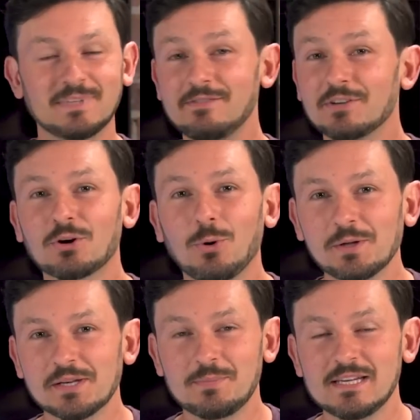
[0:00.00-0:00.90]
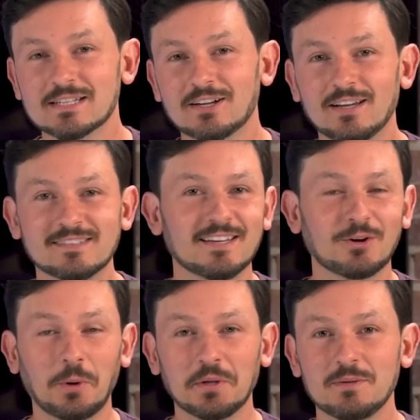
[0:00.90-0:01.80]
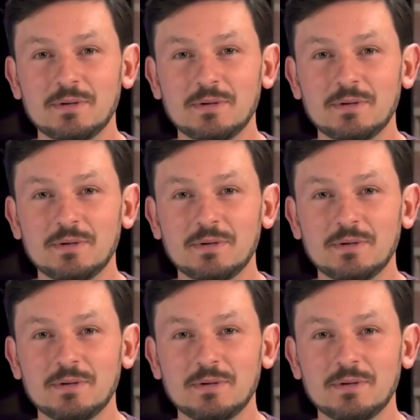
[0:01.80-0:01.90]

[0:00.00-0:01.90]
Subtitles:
even a quality piece of content, a quality